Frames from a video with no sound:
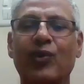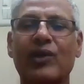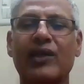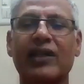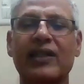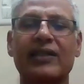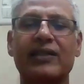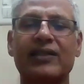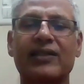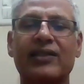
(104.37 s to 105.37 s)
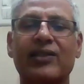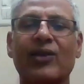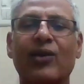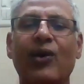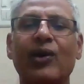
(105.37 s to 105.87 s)
focus
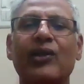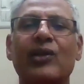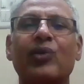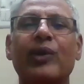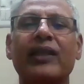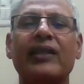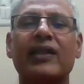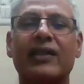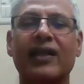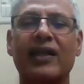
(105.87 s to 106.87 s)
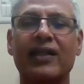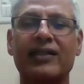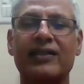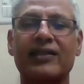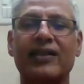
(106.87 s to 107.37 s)
on doing the
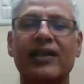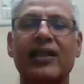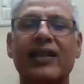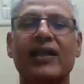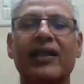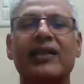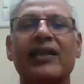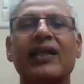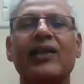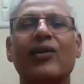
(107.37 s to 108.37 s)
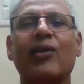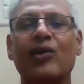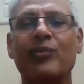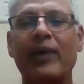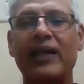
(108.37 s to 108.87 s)
task, then
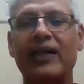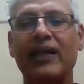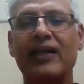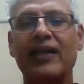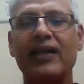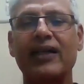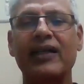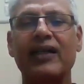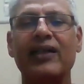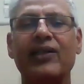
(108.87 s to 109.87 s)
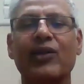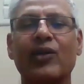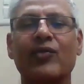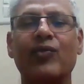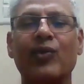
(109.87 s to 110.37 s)
automatically
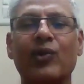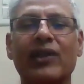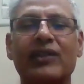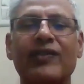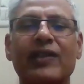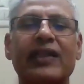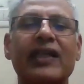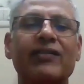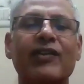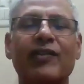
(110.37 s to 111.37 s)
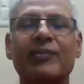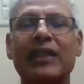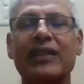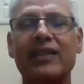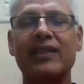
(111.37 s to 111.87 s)
your focus will get away from
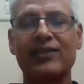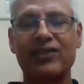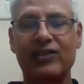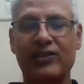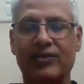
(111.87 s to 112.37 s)
these things.